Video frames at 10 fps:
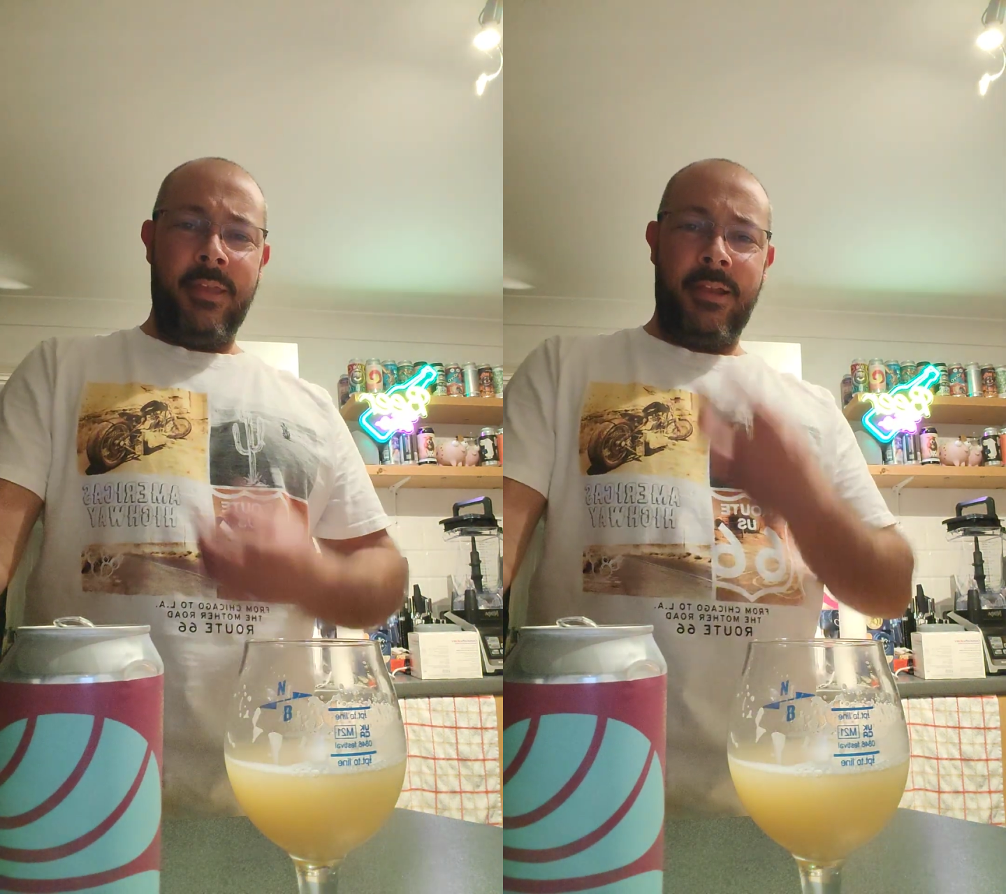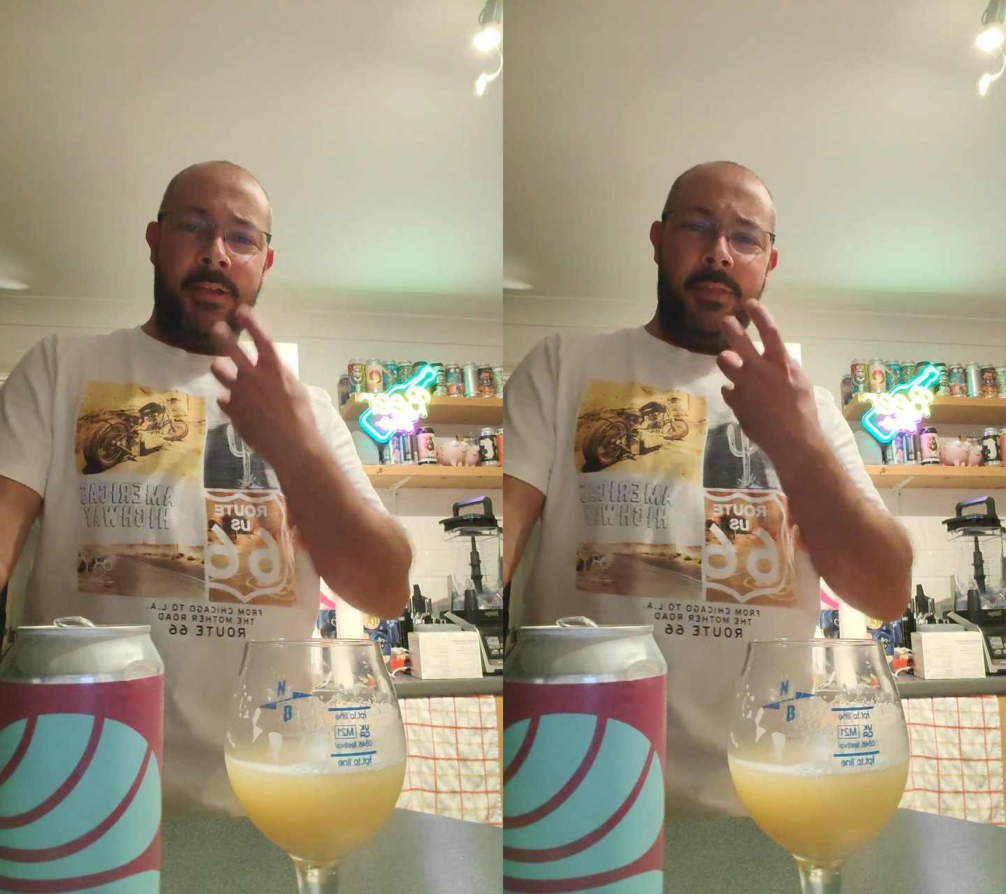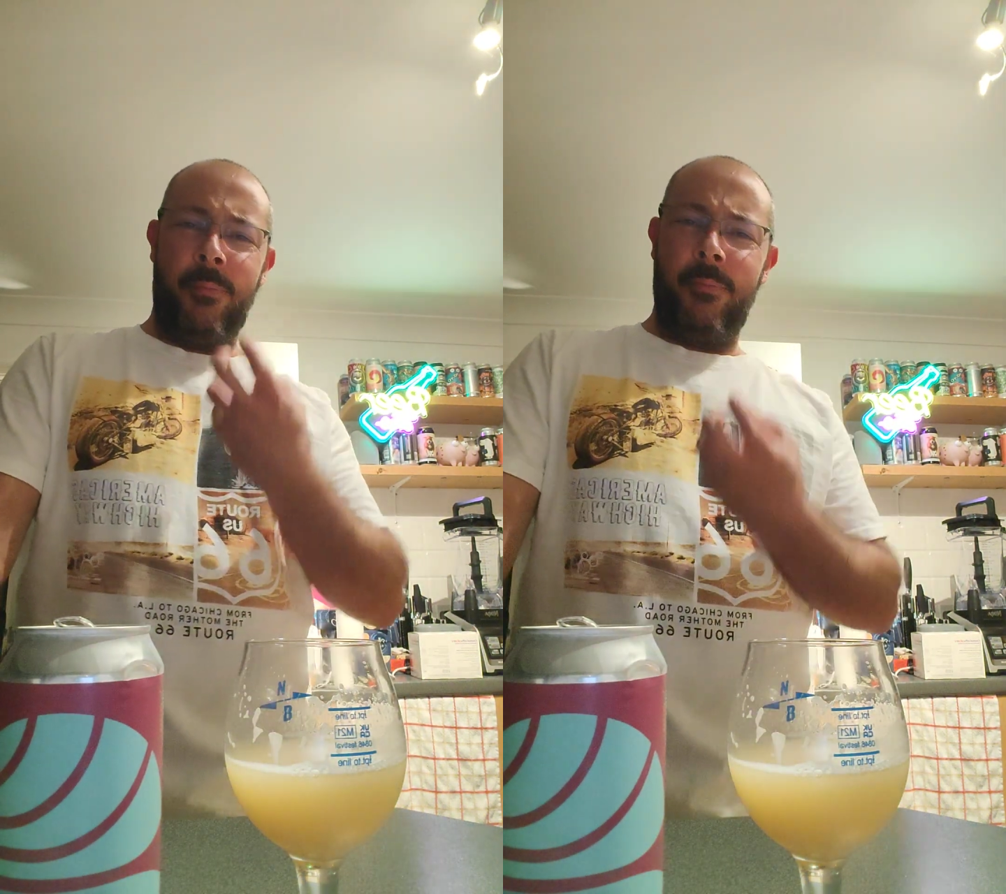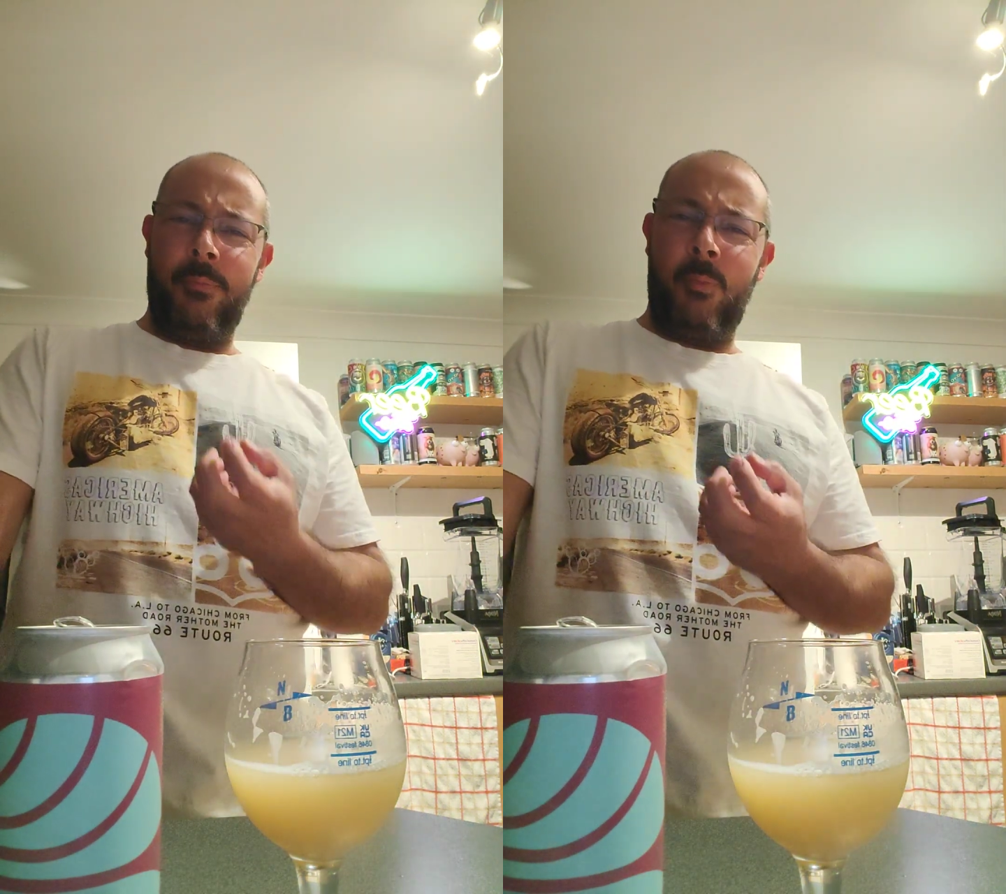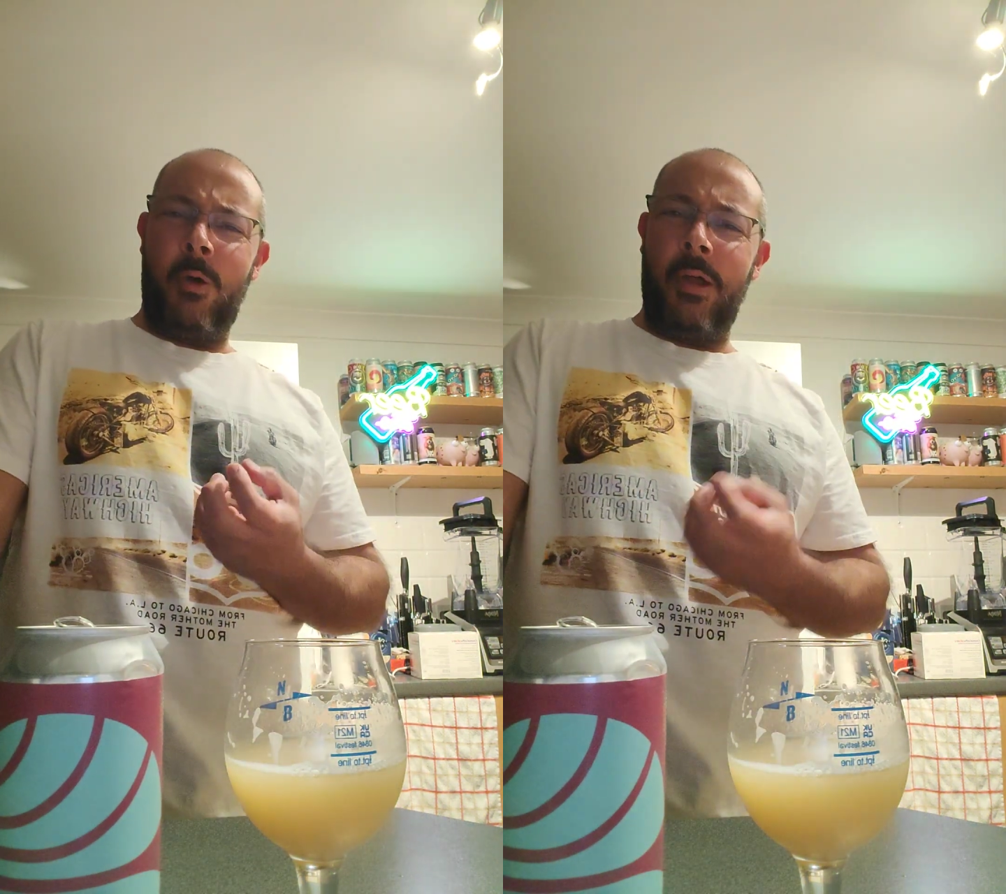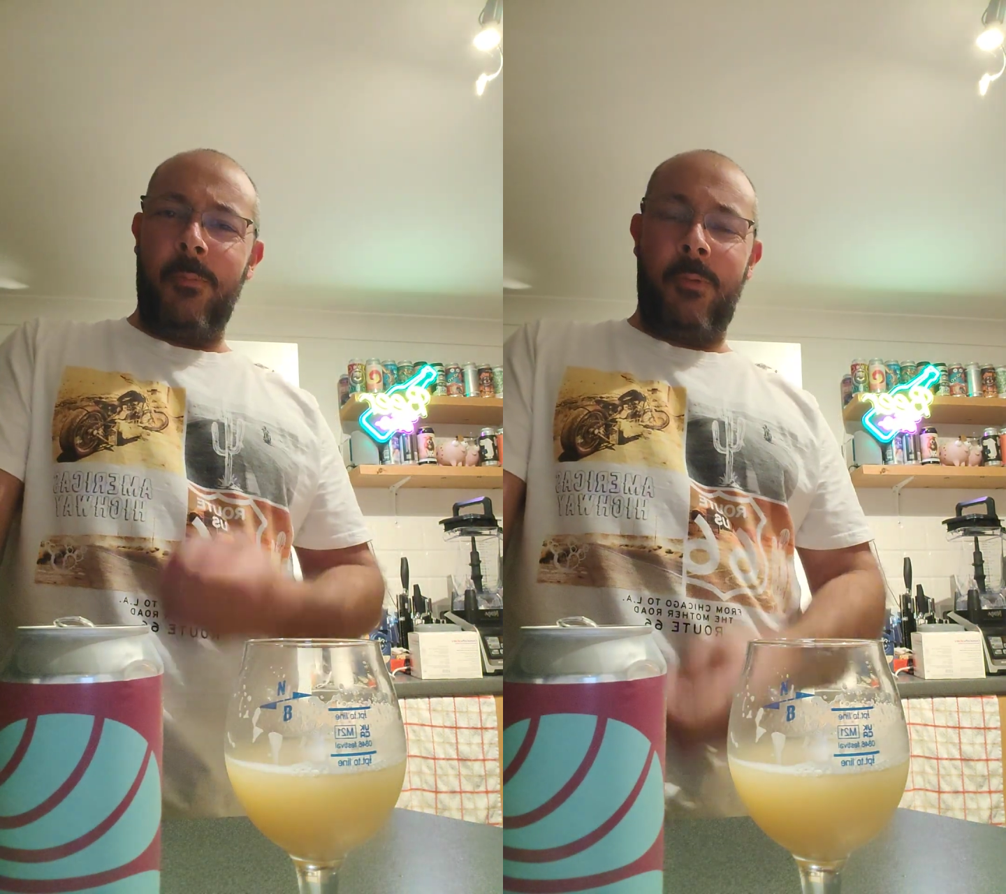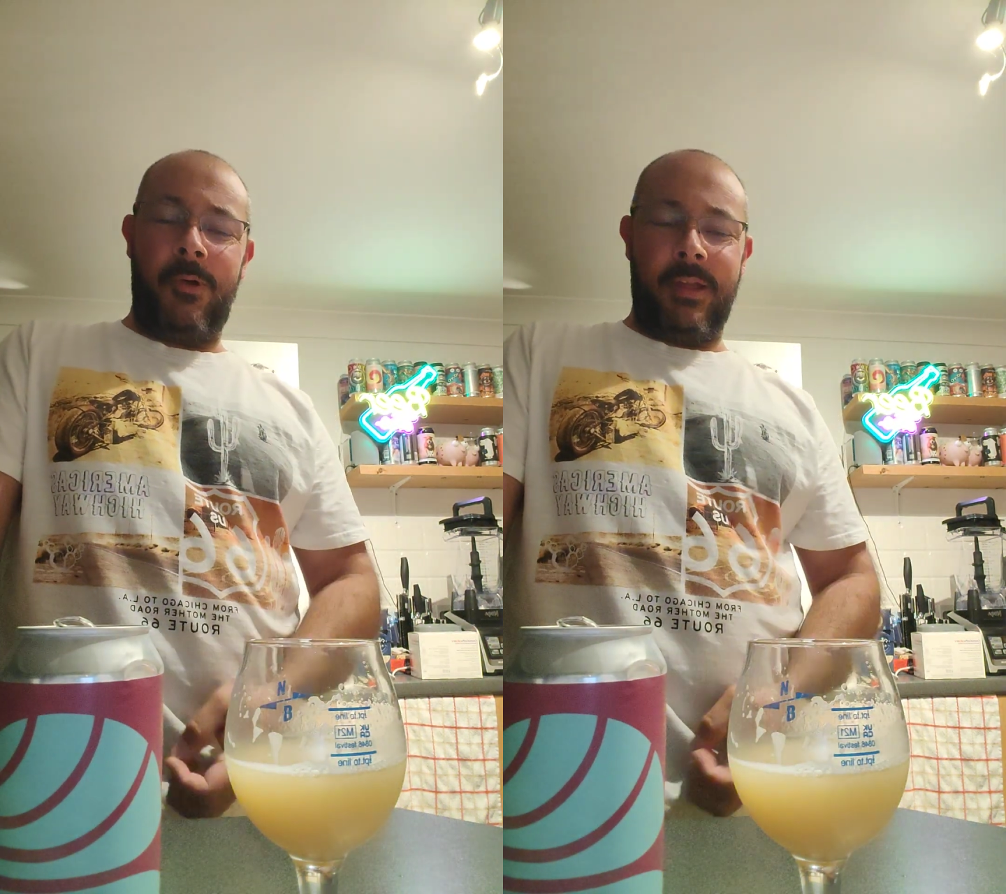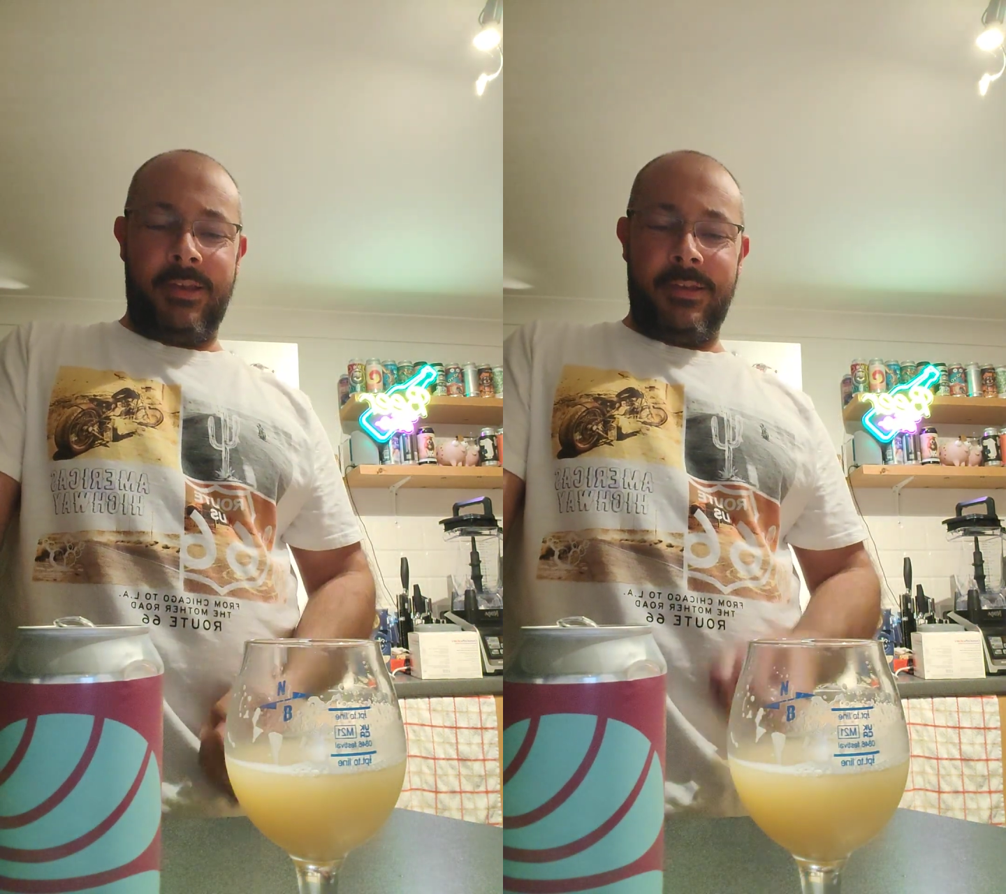And like the white wine,